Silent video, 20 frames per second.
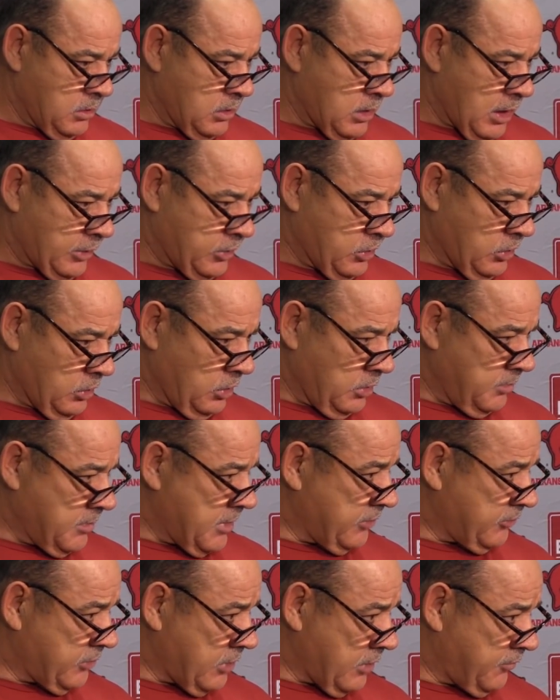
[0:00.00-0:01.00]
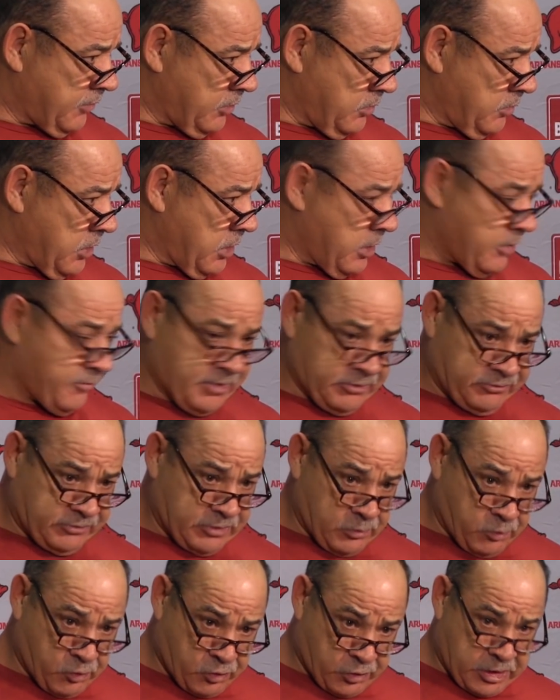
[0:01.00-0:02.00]
look myself in the mirror if I
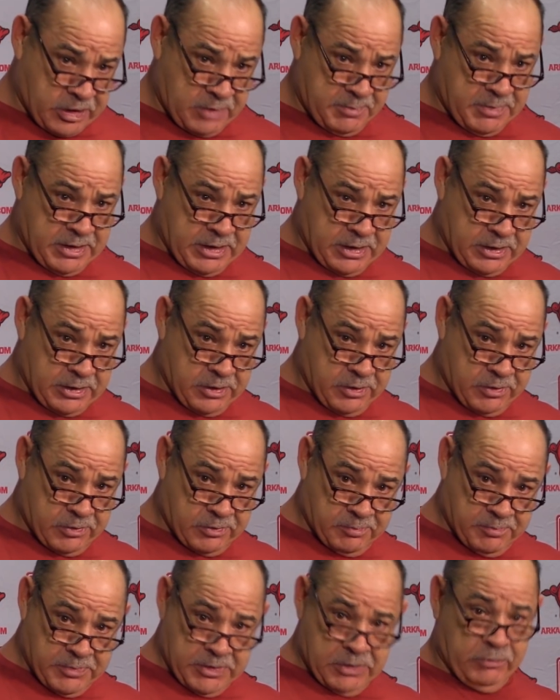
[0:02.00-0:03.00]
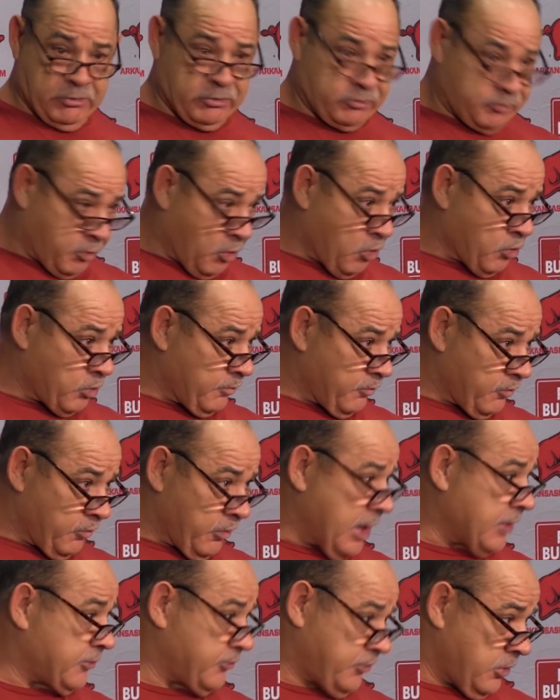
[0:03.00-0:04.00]
said we're coming in here to build this program for
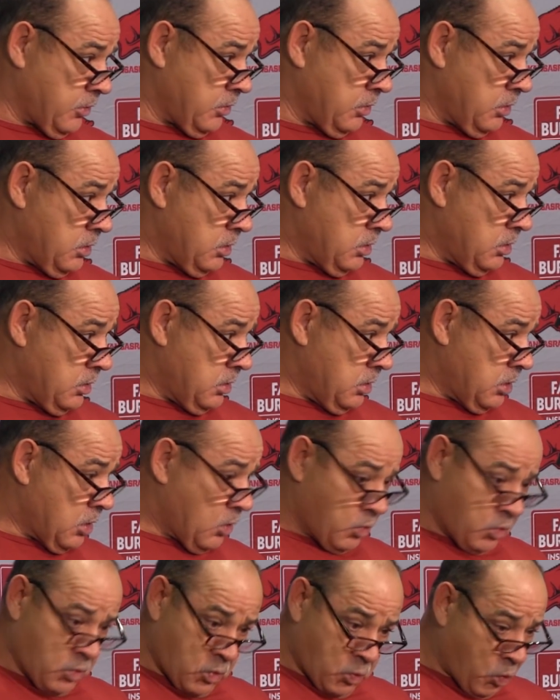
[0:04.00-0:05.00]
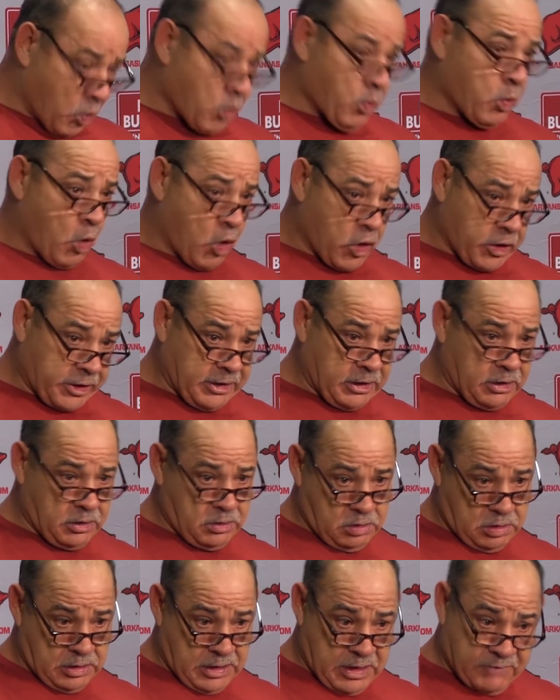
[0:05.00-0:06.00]
next year. You know, we're
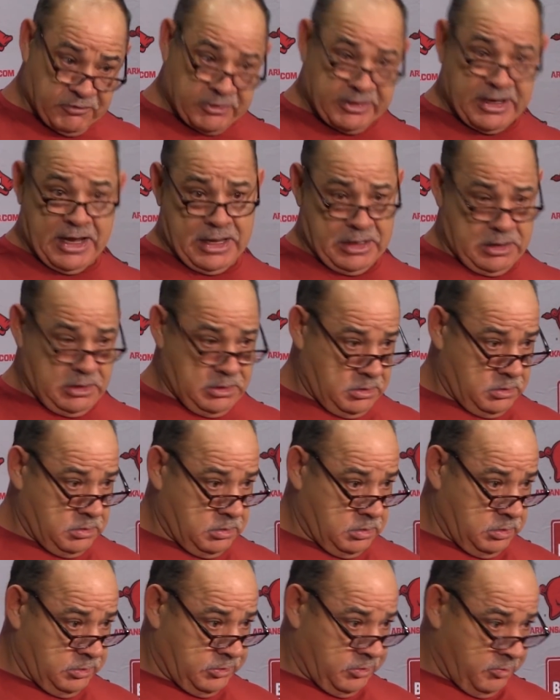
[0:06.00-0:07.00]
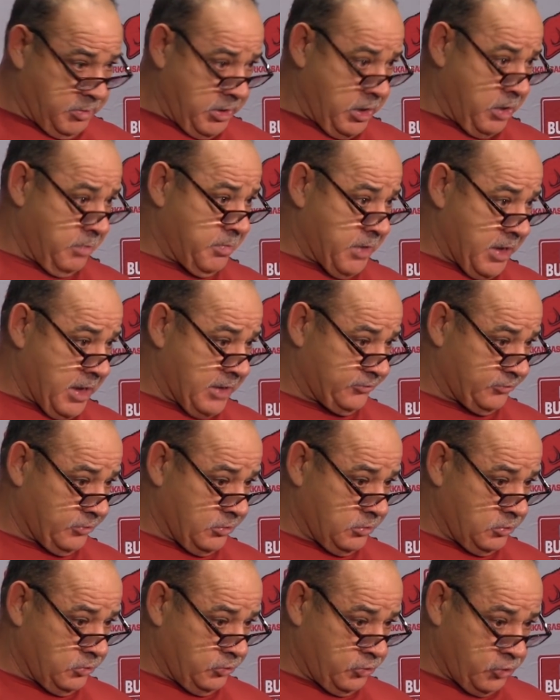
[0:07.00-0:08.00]
working every day to be our best,
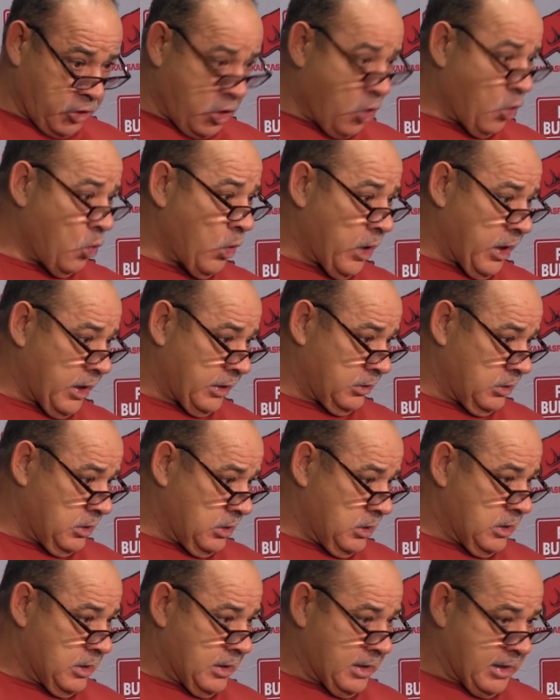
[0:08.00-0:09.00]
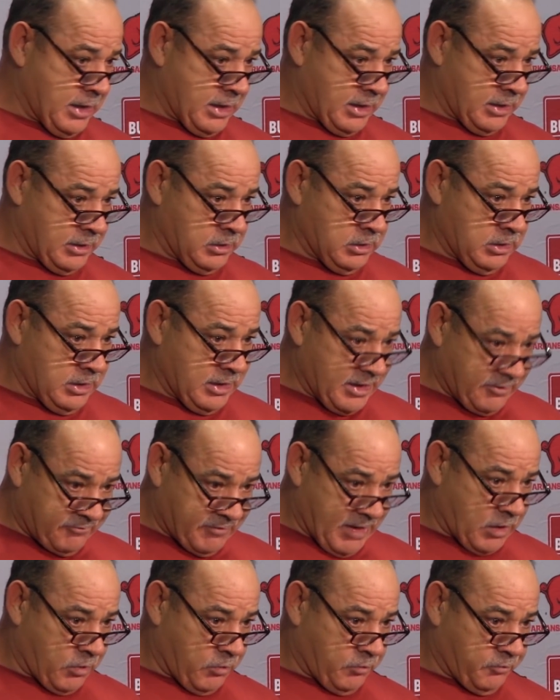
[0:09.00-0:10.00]
to go win. And
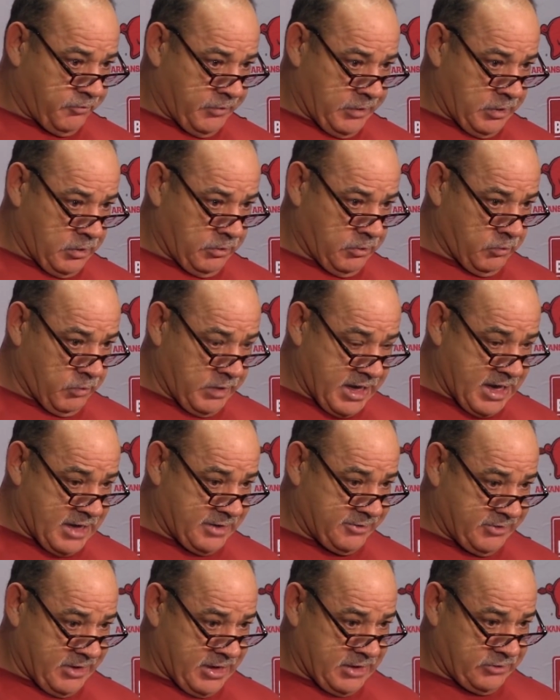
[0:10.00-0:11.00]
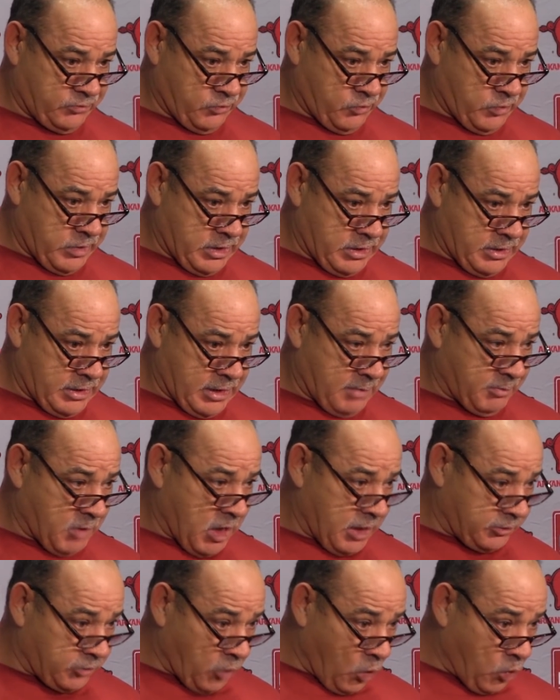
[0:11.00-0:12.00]
if I don't feel that we got a chance to win and I'm
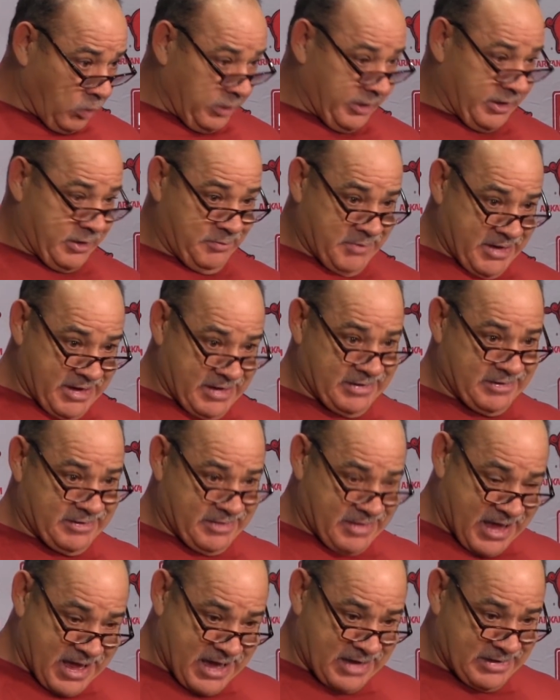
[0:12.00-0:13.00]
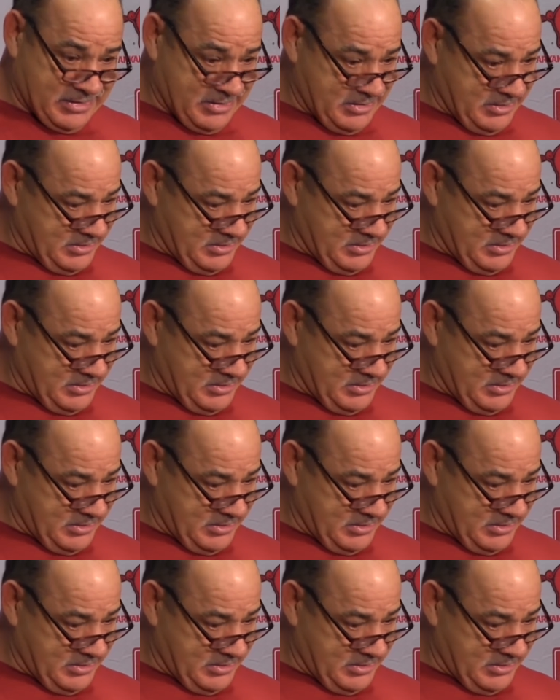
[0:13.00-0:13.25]
not totally committed to that,